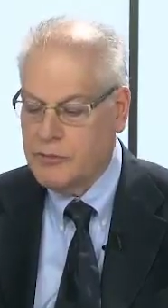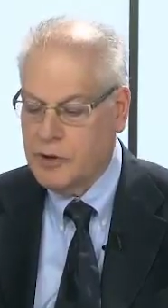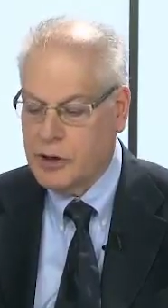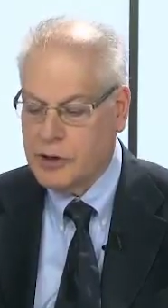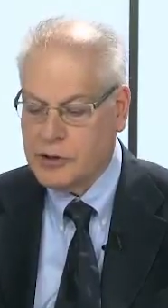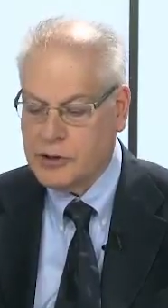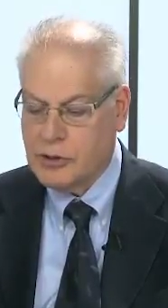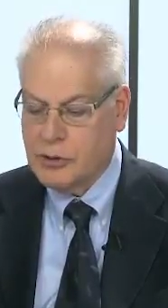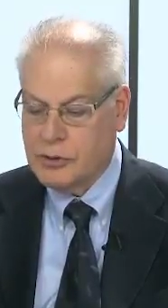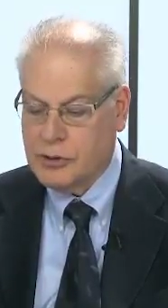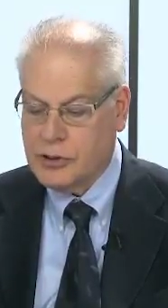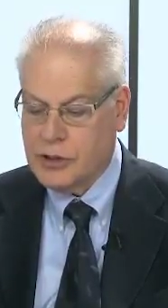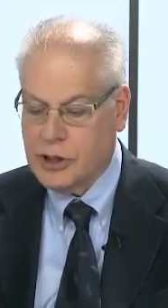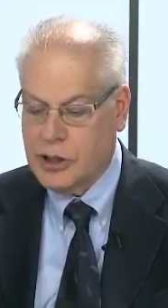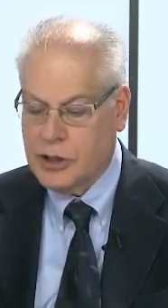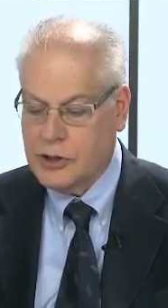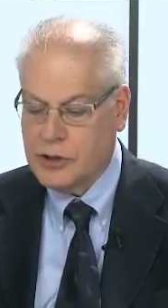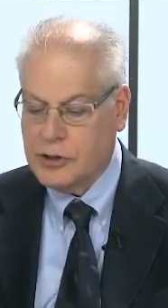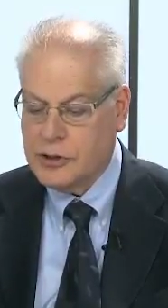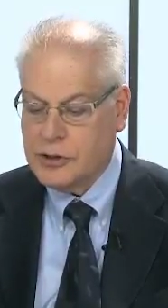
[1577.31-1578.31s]
functional
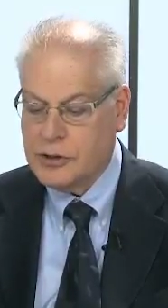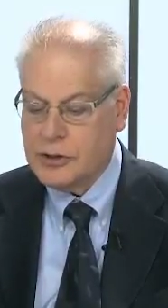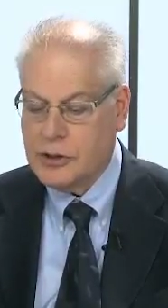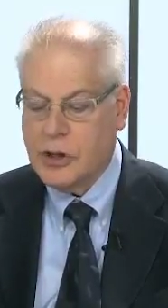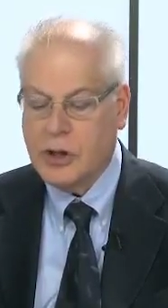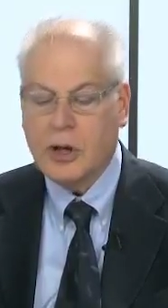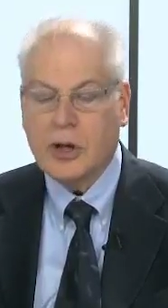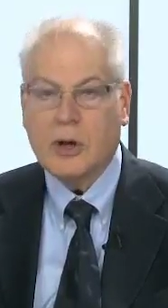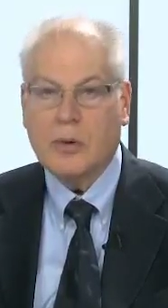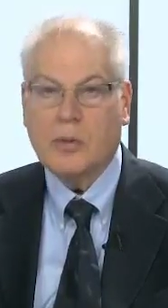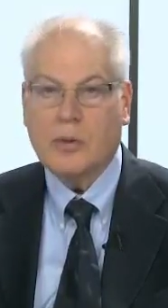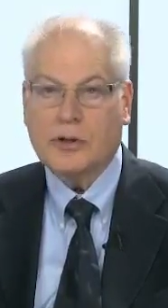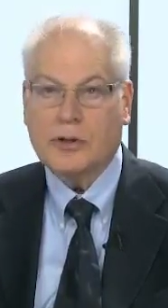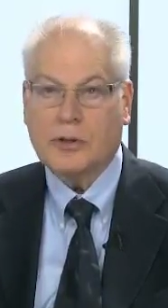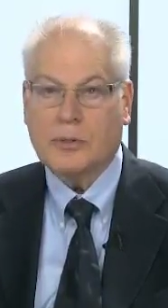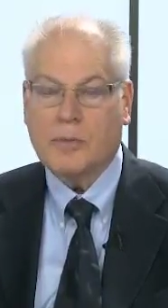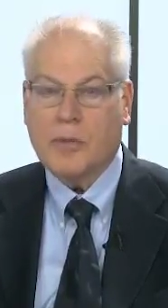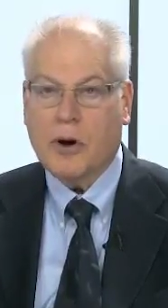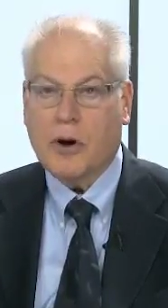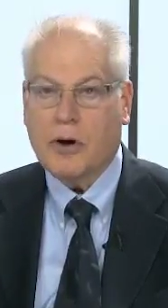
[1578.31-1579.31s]
changes
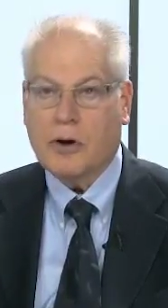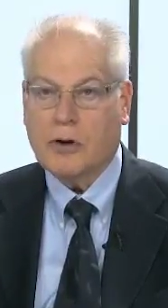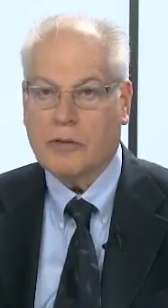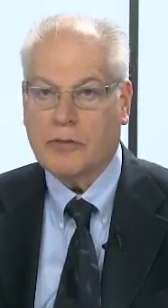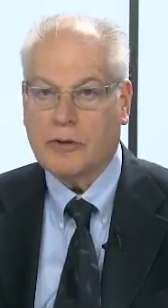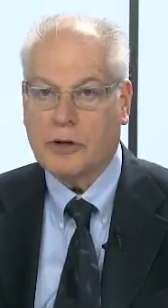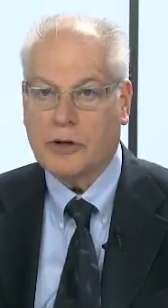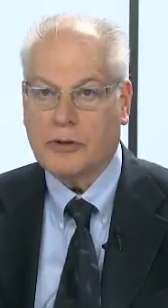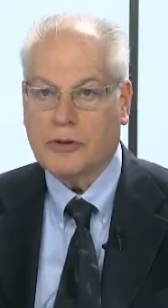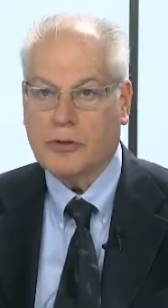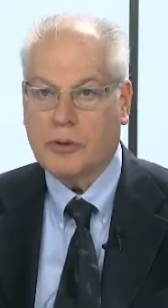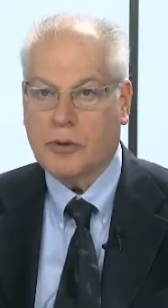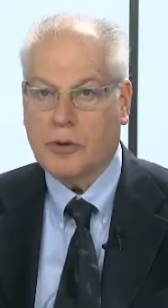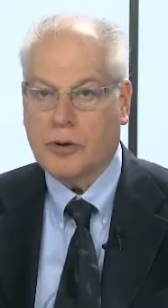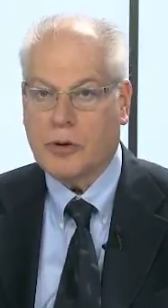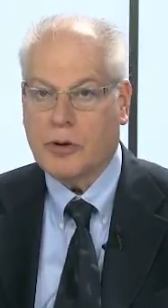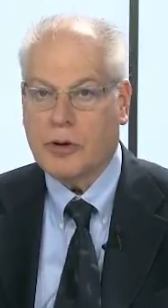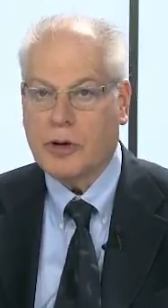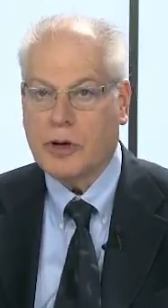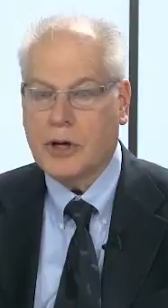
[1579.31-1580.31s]
which are part of the
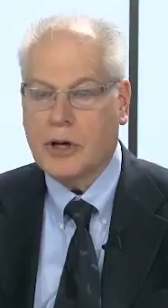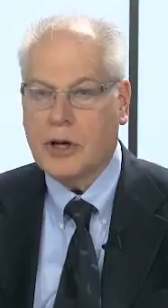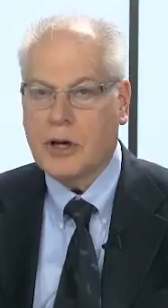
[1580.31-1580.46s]
disorder.